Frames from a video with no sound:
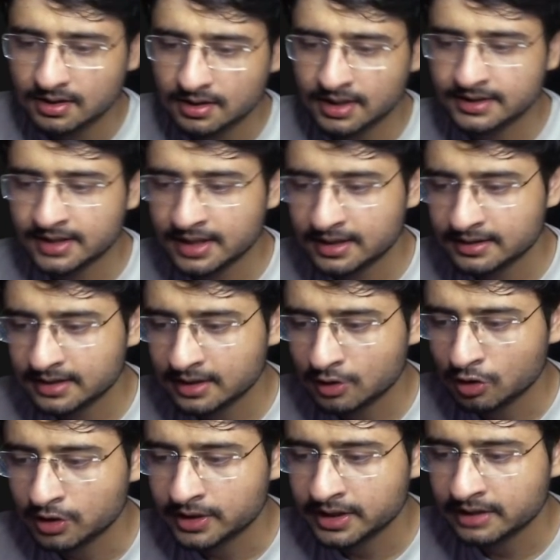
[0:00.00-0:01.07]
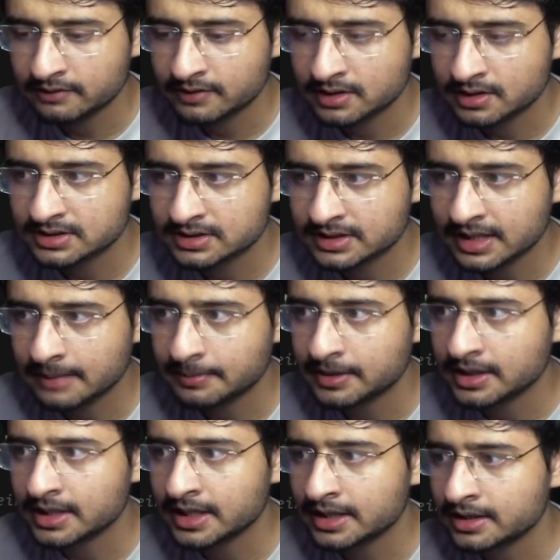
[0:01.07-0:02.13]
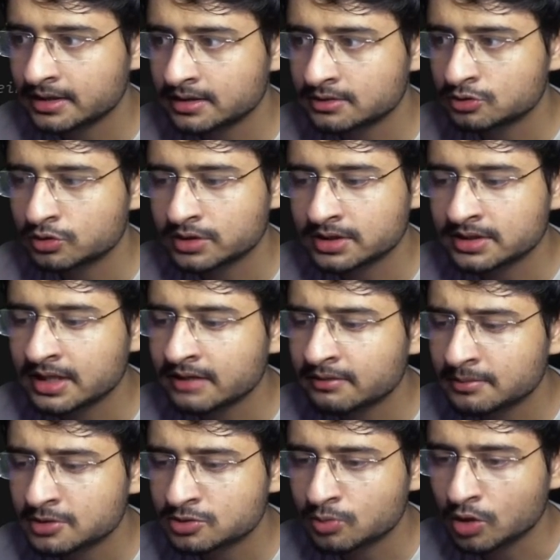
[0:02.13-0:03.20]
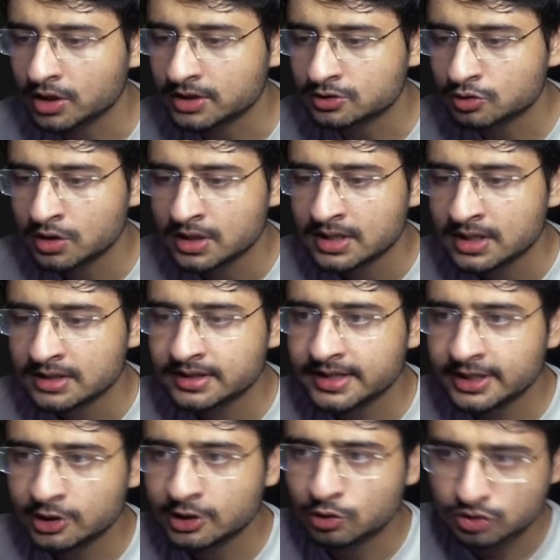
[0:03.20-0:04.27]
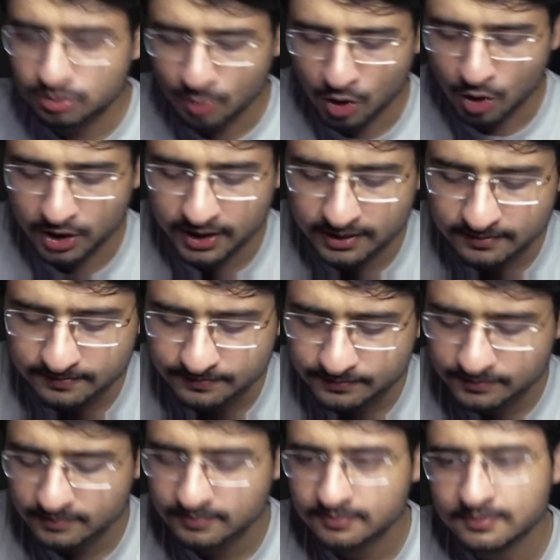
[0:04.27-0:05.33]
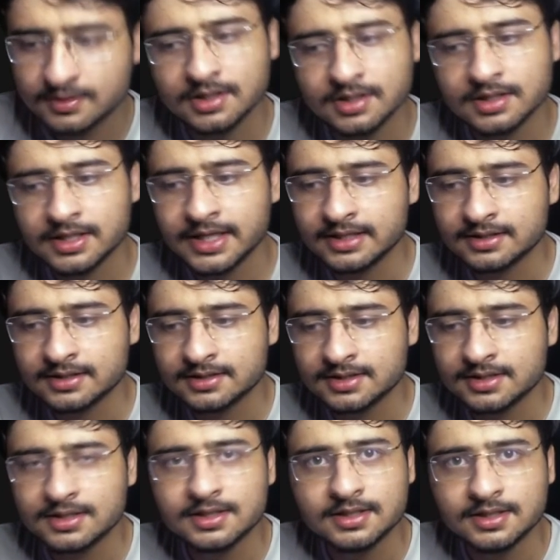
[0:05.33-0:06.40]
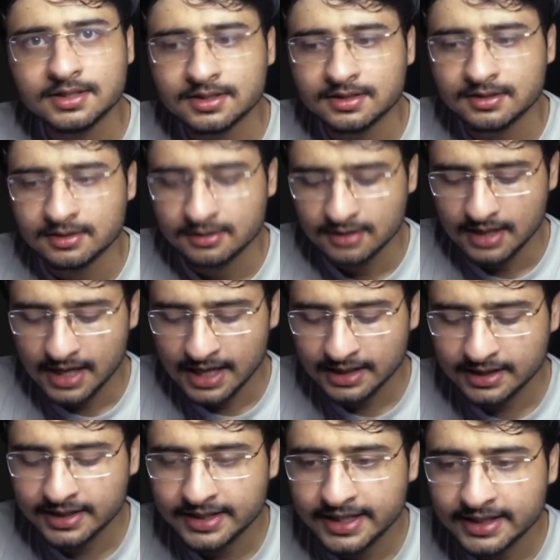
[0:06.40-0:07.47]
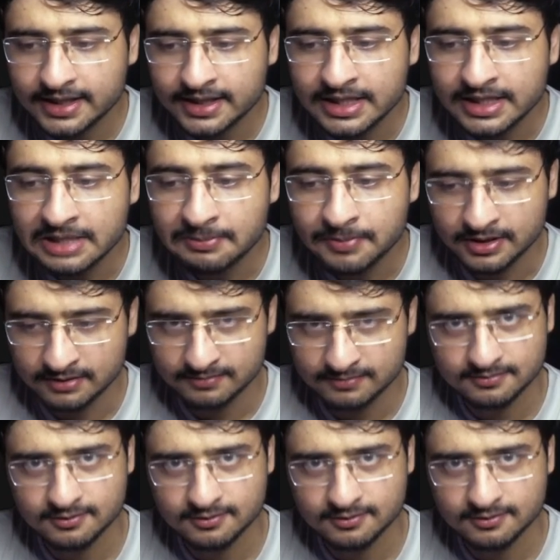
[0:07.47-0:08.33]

I think they are already giving us a capital N here, so they are giving me small n. So 3 into small n, right? I'll create a DP